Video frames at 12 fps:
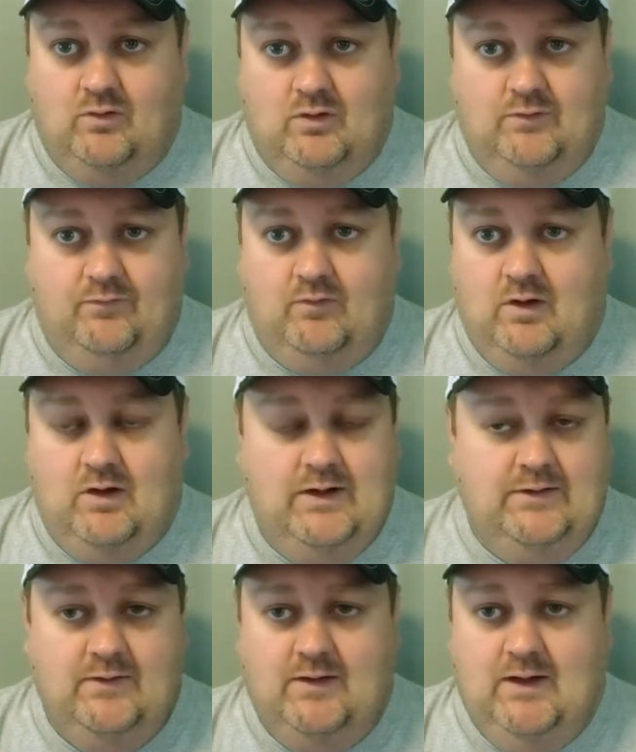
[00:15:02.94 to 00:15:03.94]
or a
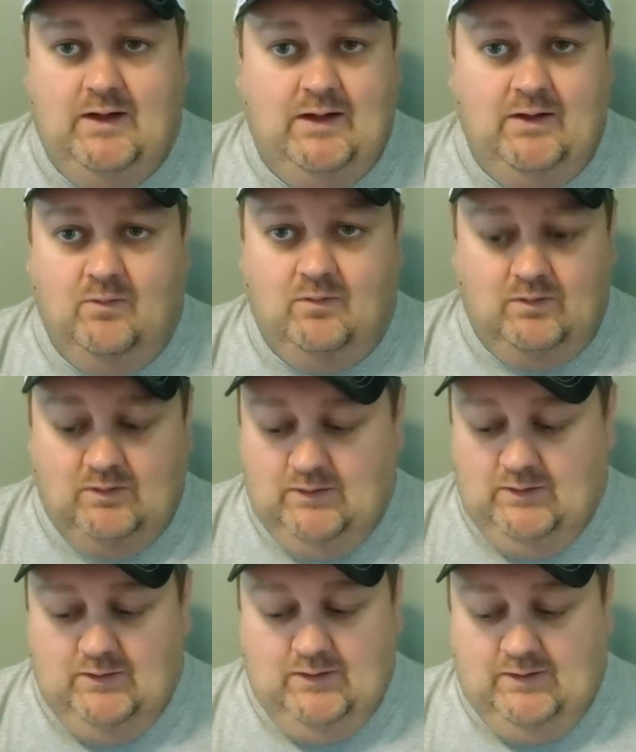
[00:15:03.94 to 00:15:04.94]
Ferrari today, or
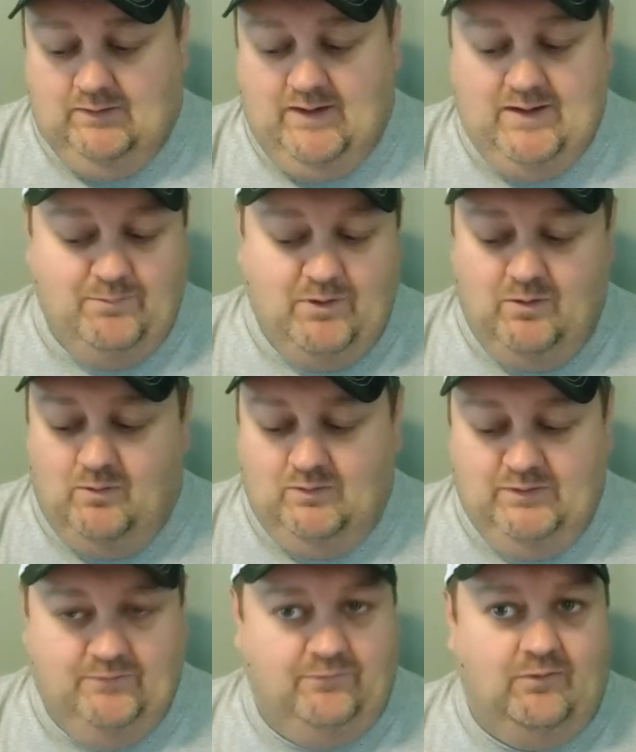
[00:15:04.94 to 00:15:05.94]
a
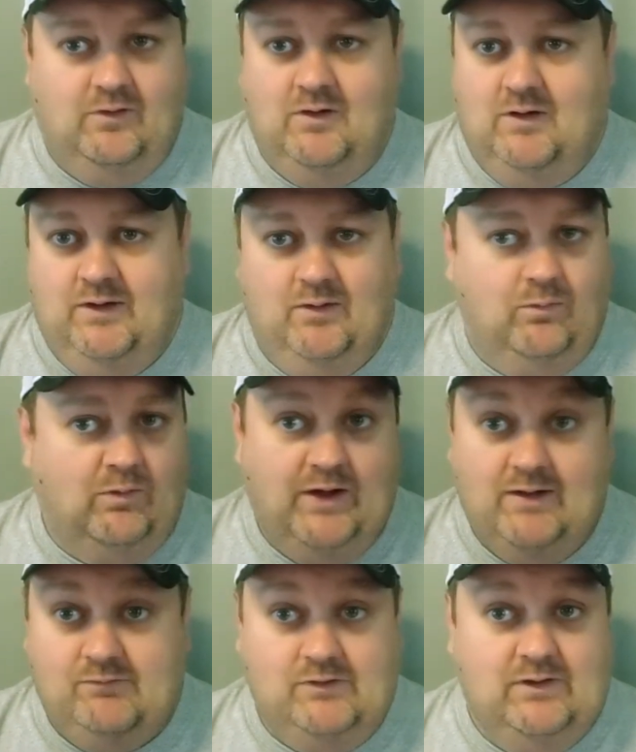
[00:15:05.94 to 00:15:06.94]
Lambo and a Ferrari, or
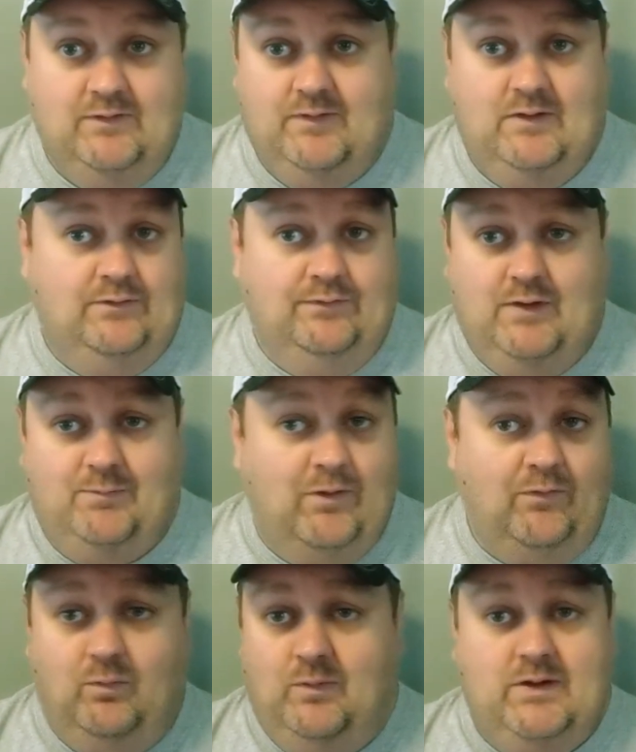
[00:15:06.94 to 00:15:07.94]
whatever. They're
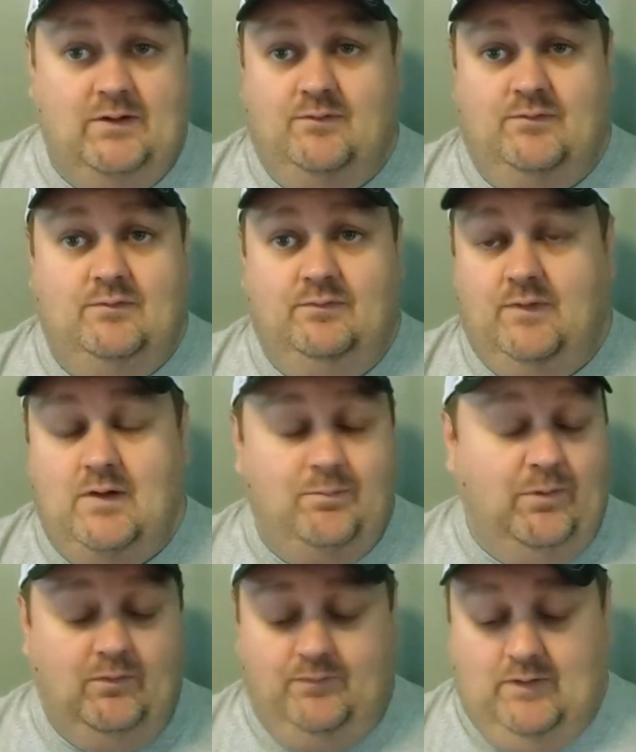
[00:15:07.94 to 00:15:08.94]
both winners. They're
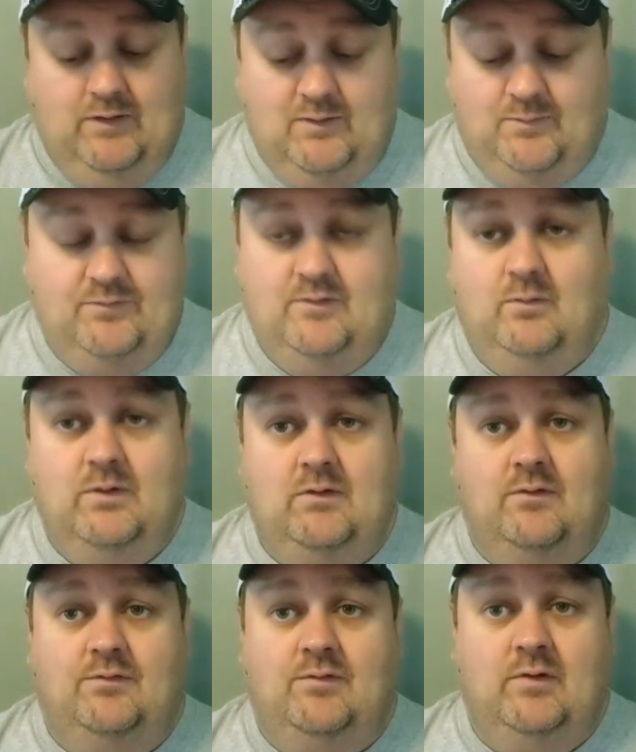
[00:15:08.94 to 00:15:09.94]
both 100%
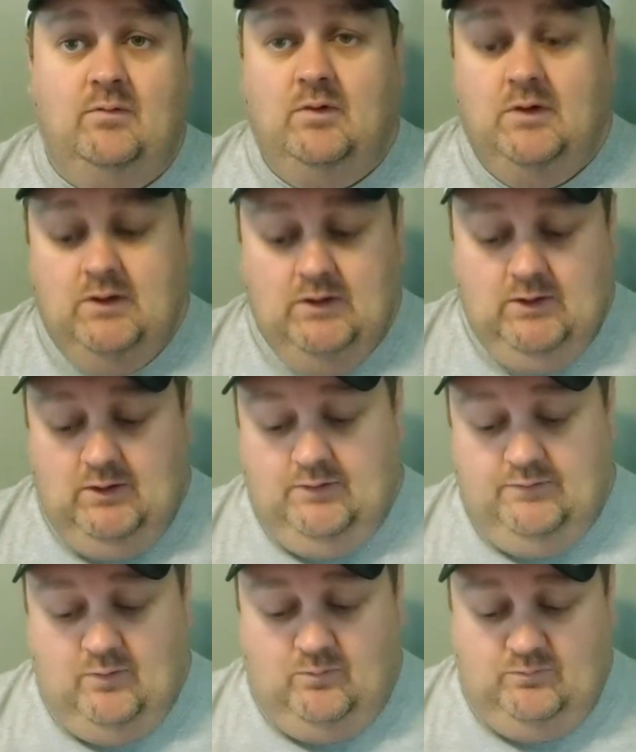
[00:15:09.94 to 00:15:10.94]
winners. So
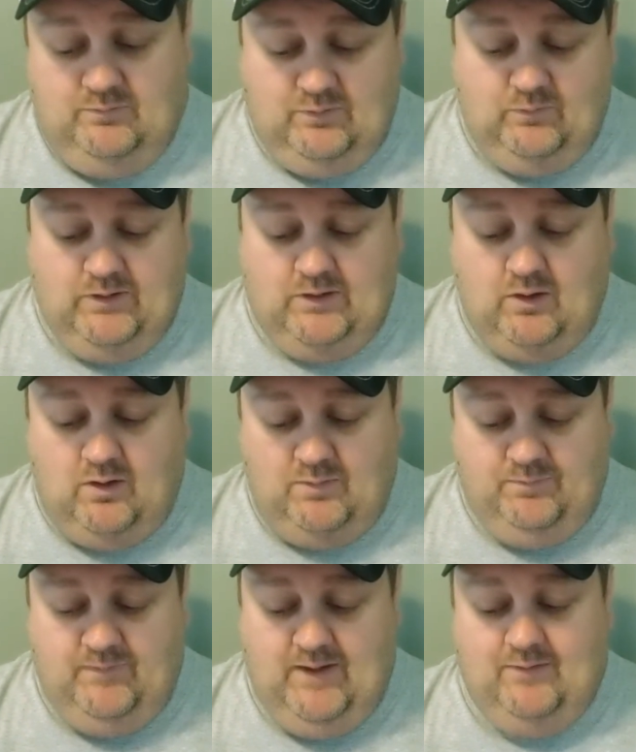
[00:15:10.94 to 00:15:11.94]
don't get caught
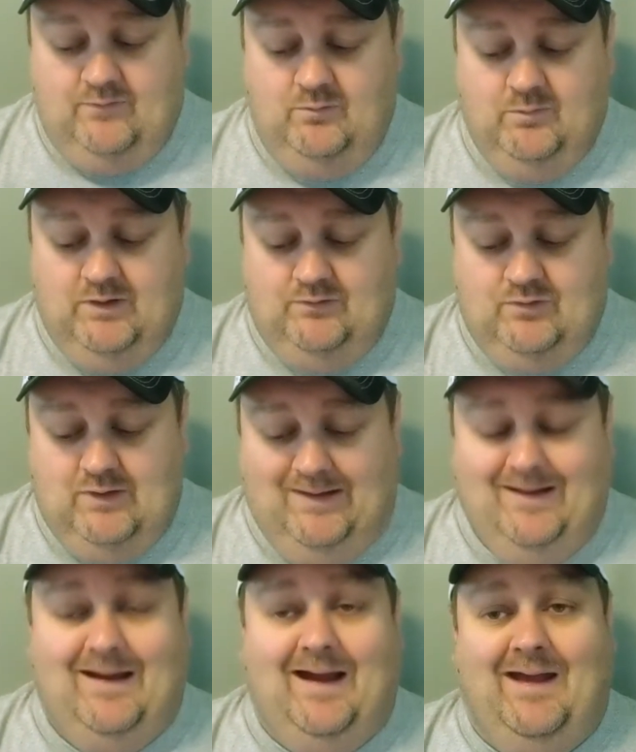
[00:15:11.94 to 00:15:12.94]
up in that too much.
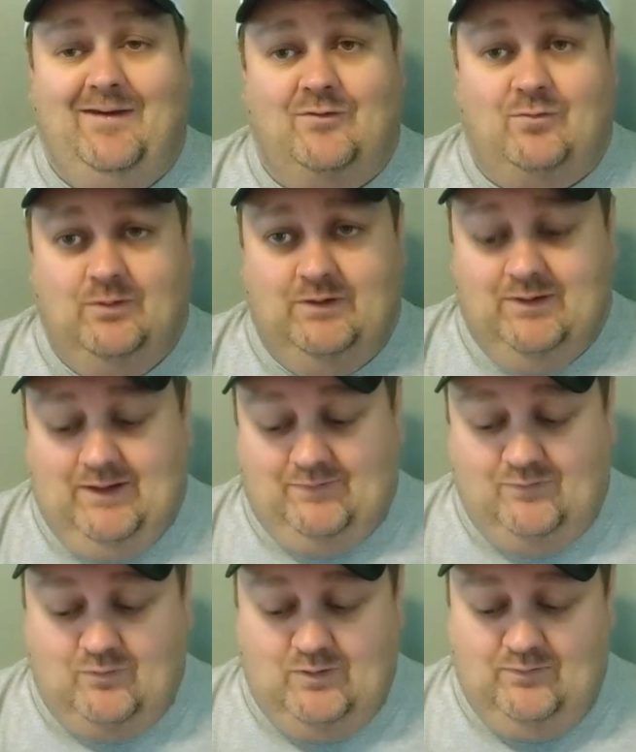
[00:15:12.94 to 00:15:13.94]
I just really like
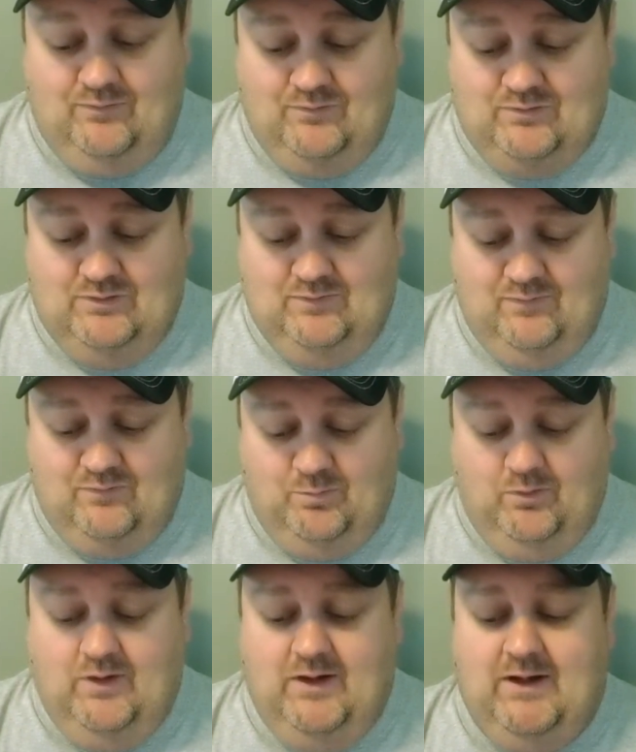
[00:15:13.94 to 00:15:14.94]
the transition in this
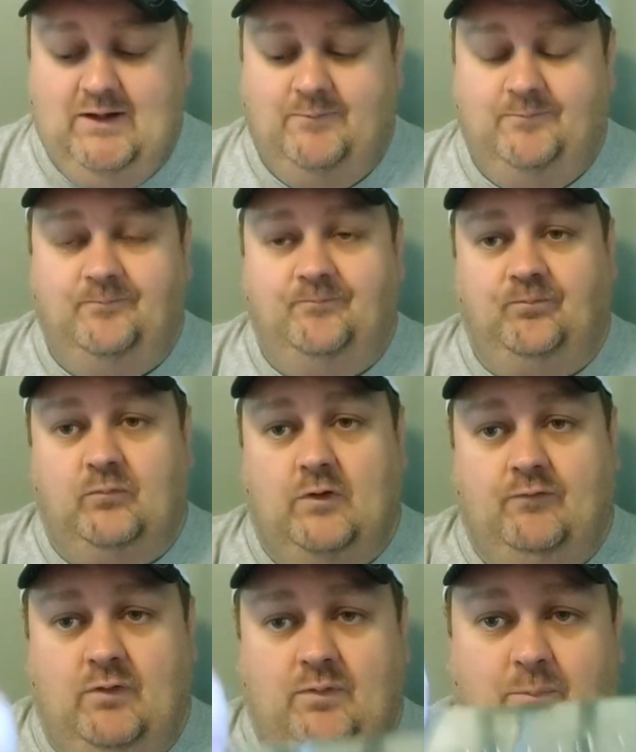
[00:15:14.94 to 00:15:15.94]
blade
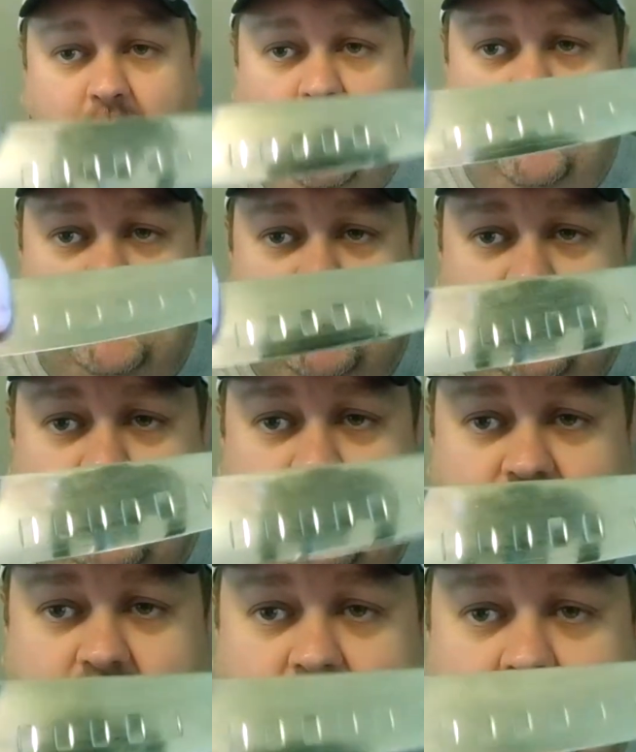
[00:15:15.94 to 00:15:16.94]
from the
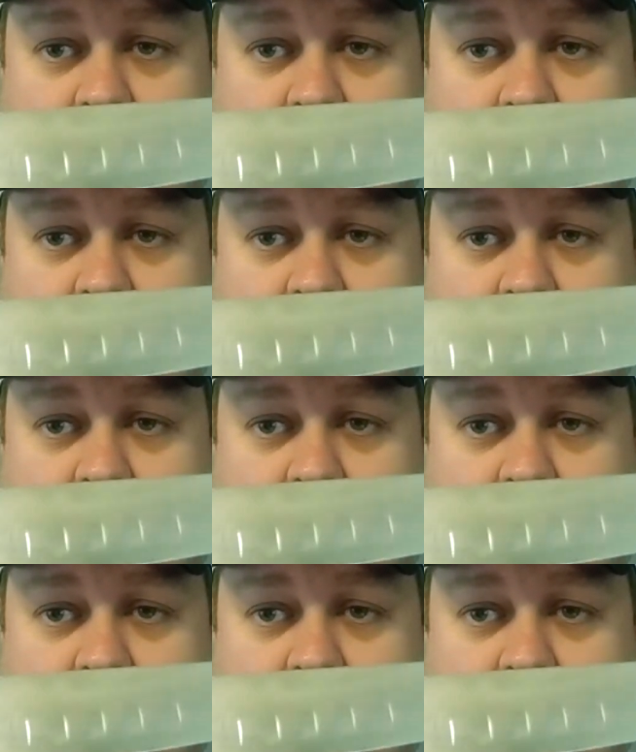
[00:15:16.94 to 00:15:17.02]
bolsters